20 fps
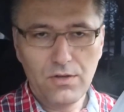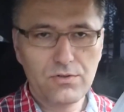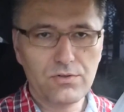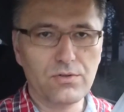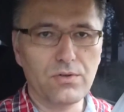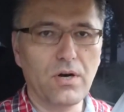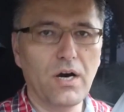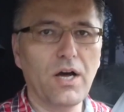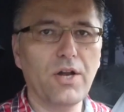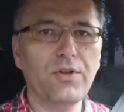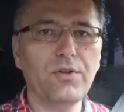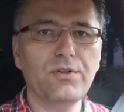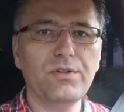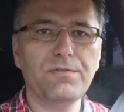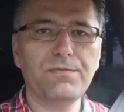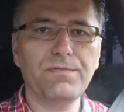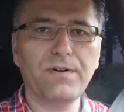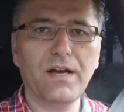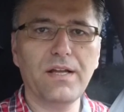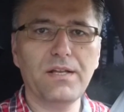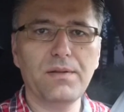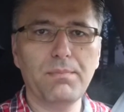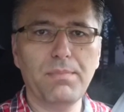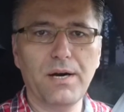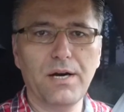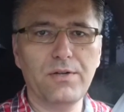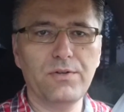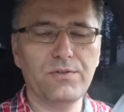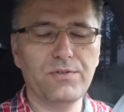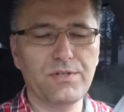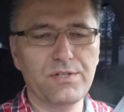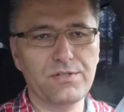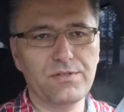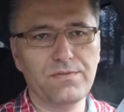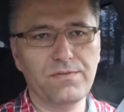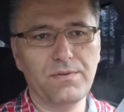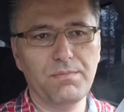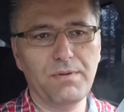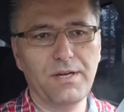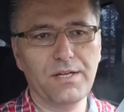So how do you define the boundaries
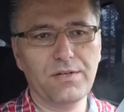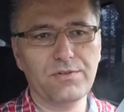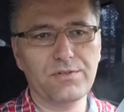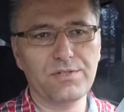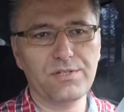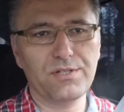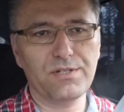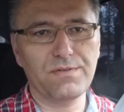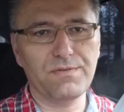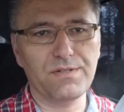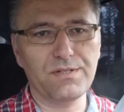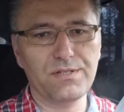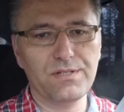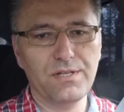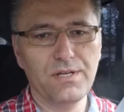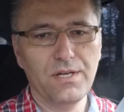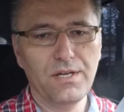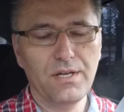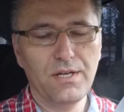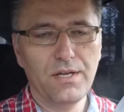of a microservice?